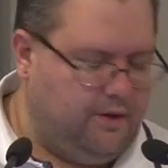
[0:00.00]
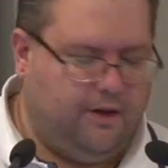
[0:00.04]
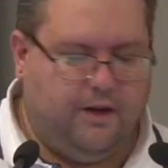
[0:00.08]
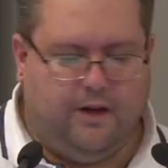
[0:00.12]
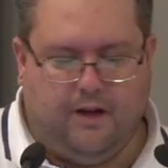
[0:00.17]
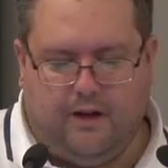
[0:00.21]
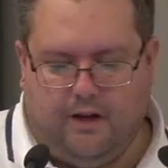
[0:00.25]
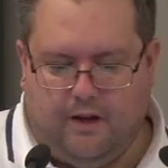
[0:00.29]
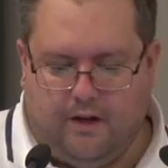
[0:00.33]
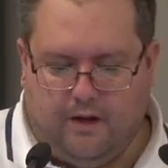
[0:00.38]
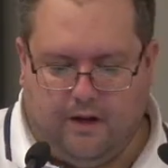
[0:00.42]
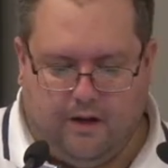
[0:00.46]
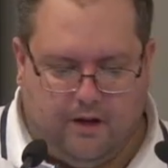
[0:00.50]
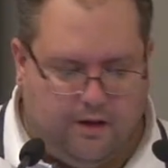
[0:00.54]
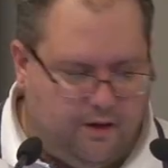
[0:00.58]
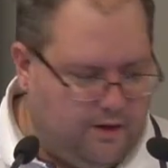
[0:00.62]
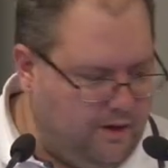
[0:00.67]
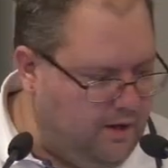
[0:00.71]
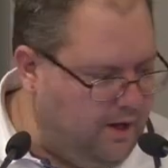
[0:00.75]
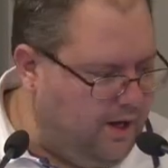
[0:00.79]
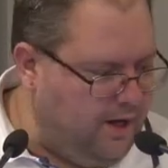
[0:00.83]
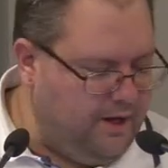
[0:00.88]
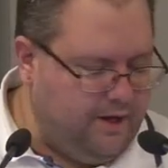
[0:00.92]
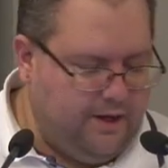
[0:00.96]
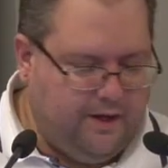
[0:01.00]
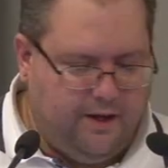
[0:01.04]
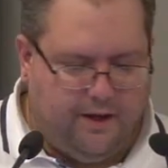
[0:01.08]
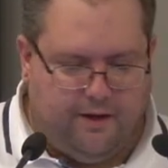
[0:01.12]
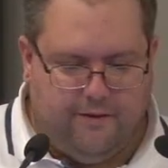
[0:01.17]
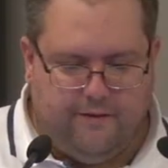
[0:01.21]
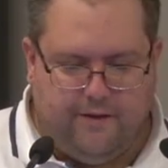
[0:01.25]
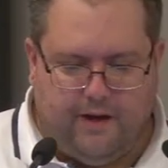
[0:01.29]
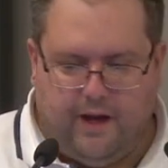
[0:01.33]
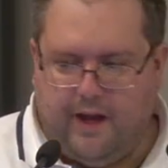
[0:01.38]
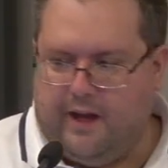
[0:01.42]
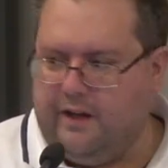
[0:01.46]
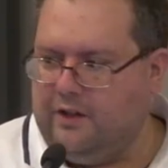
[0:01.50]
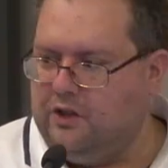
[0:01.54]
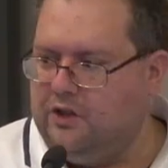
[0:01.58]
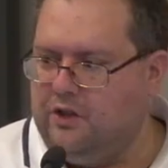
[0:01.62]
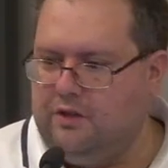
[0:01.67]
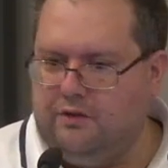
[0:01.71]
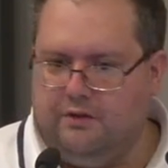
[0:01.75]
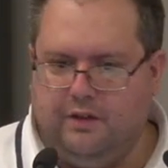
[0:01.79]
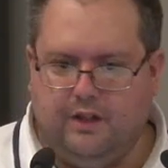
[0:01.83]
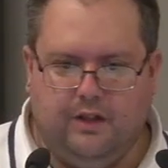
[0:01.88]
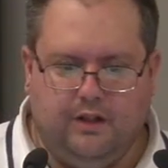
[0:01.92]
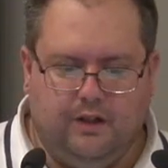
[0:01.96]
Uh, I have
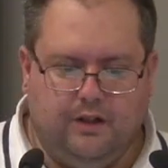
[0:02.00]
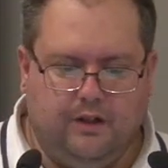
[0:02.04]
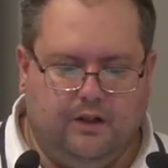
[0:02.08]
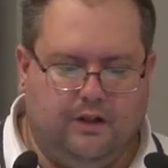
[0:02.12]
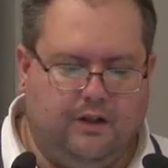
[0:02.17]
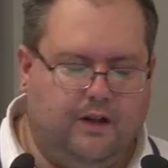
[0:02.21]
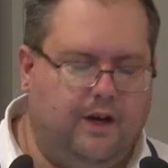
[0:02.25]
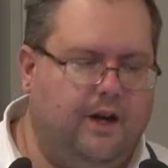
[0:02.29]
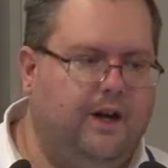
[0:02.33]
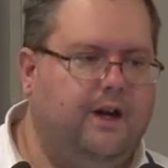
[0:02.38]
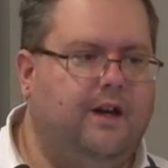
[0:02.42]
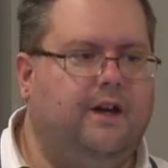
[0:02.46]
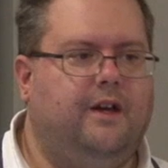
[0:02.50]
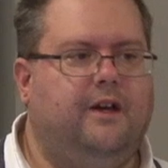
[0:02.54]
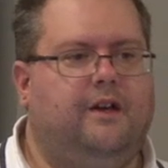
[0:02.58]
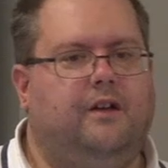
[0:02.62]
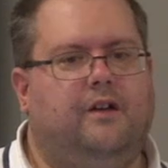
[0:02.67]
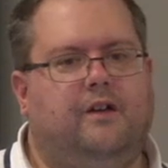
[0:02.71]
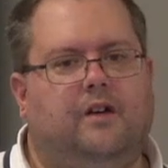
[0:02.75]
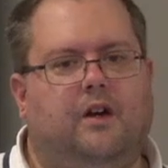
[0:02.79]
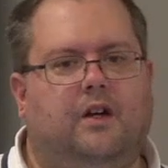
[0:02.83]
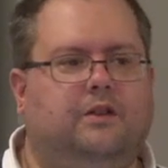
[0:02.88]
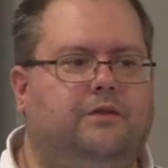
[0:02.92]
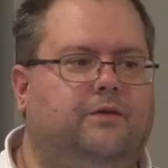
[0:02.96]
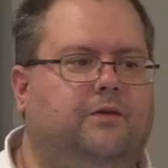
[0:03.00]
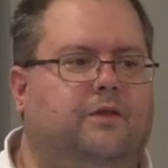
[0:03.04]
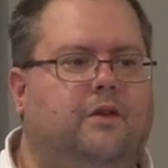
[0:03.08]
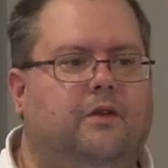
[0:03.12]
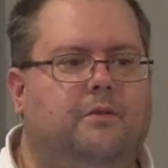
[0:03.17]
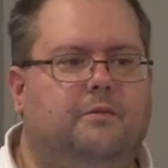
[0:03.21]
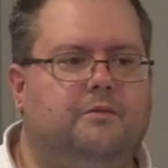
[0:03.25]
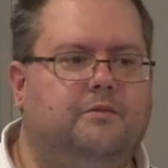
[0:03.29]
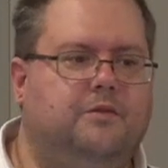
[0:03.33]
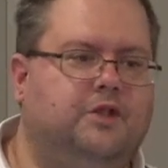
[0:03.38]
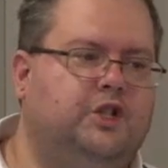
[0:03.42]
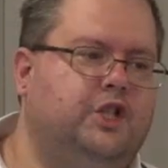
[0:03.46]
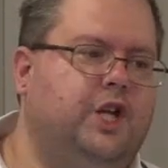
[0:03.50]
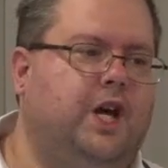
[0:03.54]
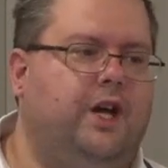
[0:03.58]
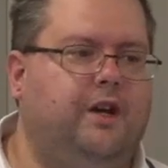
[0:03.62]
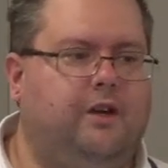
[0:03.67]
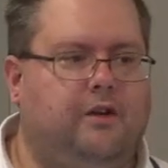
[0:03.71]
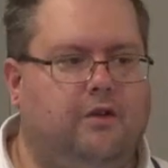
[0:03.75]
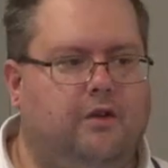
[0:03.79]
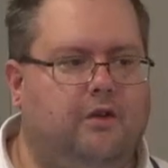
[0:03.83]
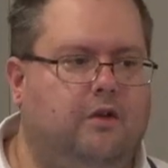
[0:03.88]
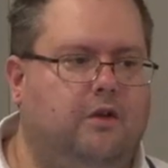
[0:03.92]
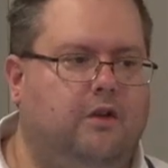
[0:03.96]
actually, I got from
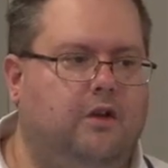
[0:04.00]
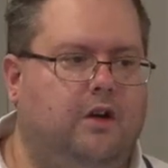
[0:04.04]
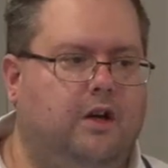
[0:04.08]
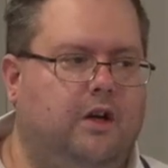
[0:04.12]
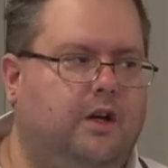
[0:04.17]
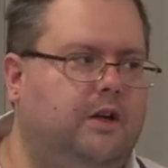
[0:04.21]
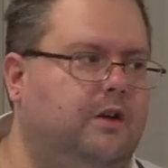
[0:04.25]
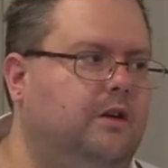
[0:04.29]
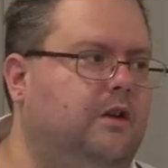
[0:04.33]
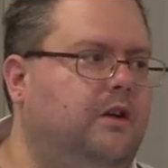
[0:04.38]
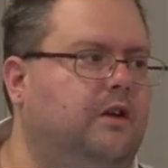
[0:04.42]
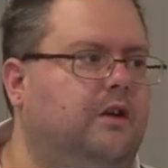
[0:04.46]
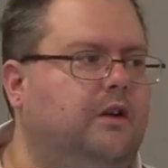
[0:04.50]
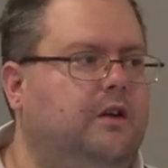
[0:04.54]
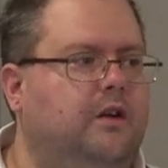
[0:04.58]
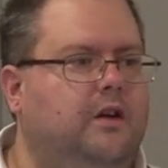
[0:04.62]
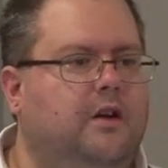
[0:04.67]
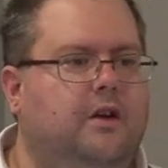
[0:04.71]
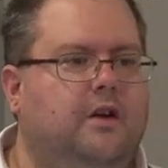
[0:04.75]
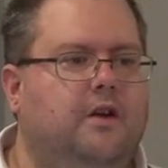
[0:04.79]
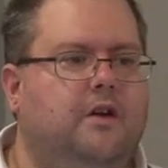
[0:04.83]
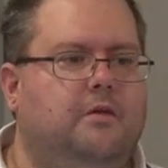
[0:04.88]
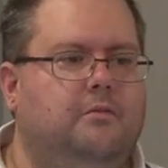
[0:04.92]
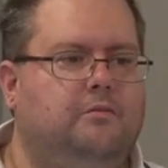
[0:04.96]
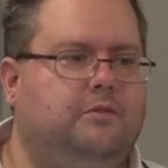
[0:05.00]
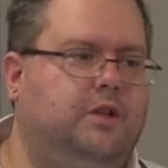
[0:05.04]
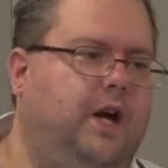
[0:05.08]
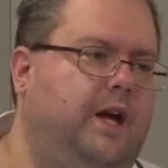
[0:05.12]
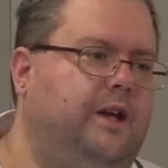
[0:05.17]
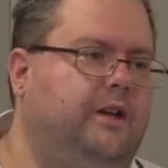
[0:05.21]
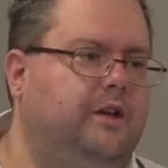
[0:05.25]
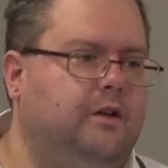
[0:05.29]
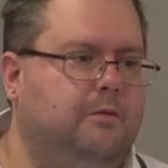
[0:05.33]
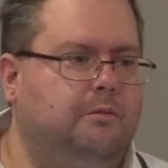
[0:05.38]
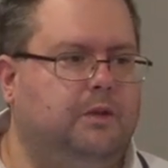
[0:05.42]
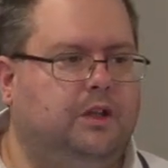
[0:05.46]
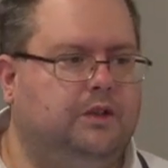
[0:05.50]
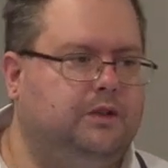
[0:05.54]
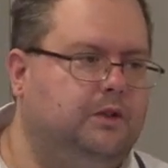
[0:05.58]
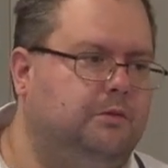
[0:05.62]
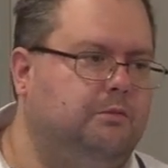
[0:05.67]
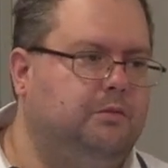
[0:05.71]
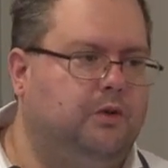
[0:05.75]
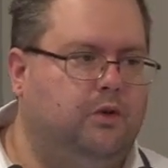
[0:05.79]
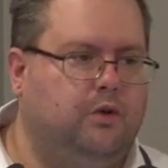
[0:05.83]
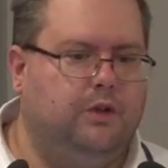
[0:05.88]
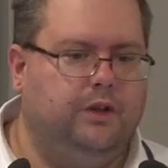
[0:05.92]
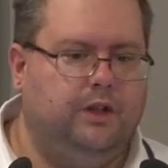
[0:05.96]
Žarko a blank
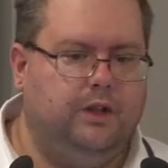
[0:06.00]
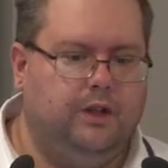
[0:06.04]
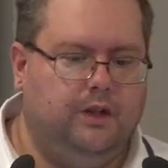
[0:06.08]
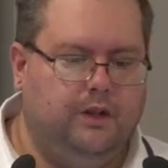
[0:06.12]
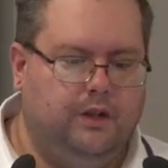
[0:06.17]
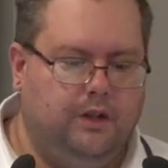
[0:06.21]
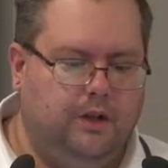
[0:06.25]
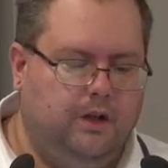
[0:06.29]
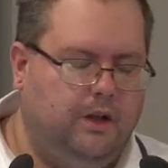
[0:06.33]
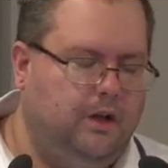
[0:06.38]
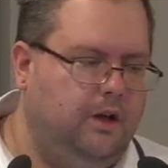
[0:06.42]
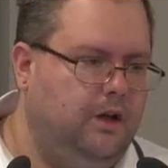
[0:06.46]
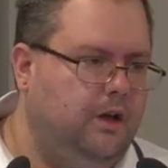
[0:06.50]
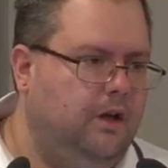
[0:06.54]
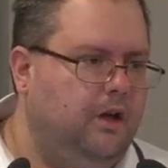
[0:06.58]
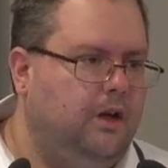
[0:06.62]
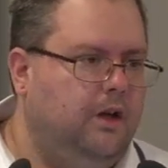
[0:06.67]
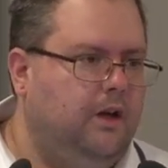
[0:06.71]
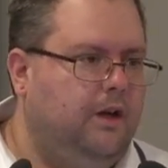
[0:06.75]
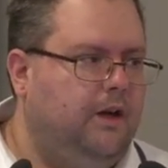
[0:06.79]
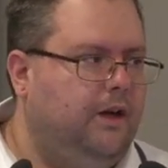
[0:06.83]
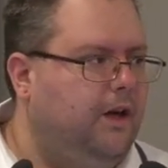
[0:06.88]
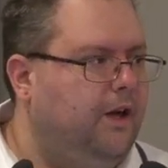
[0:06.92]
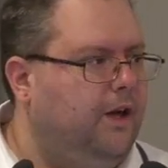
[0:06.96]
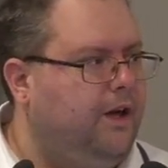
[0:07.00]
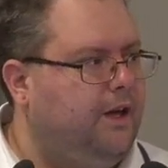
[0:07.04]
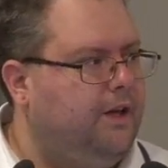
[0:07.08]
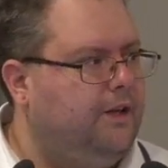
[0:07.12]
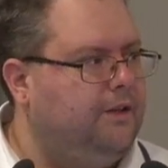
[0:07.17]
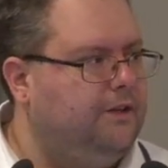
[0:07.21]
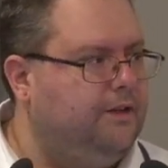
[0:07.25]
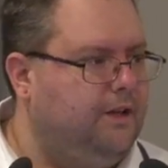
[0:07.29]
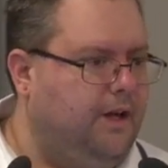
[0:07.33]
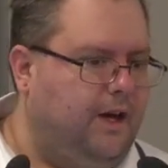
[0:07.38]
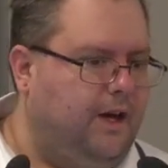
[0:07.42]
motherboard and